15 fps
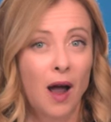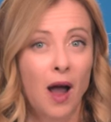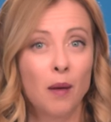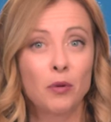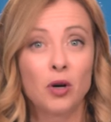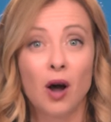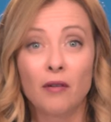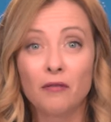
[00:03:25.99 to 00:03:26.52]

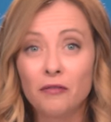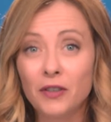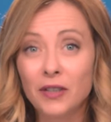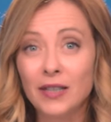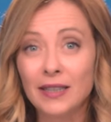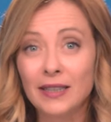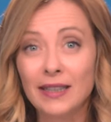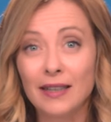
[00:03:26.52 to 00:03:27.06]
I'm
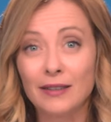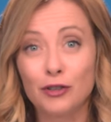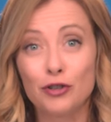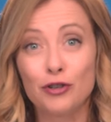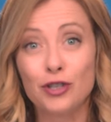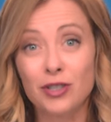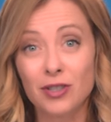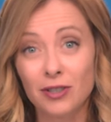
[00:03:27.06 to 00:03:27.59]
confident that
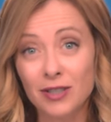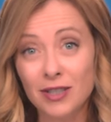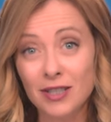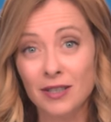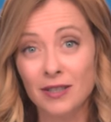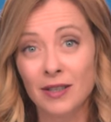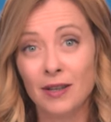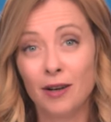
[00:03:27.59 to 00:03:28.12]
the
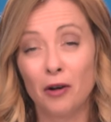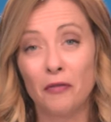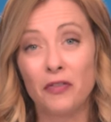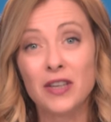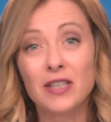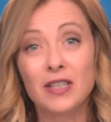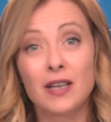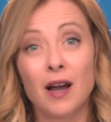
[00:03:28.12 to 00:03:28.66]
results
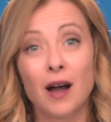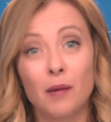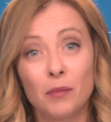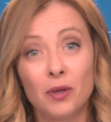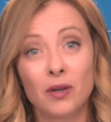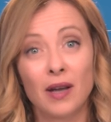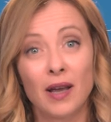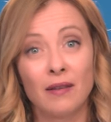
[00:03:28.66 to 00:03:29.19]
of this
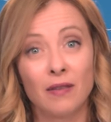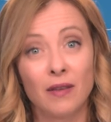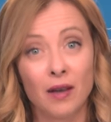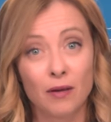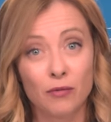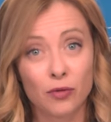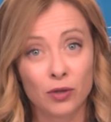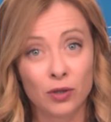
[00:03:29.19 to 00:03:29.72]
common
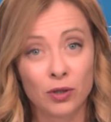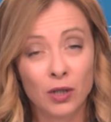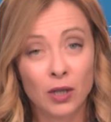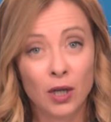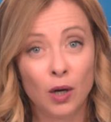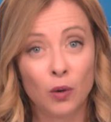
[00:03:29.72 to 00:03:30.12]
endeavor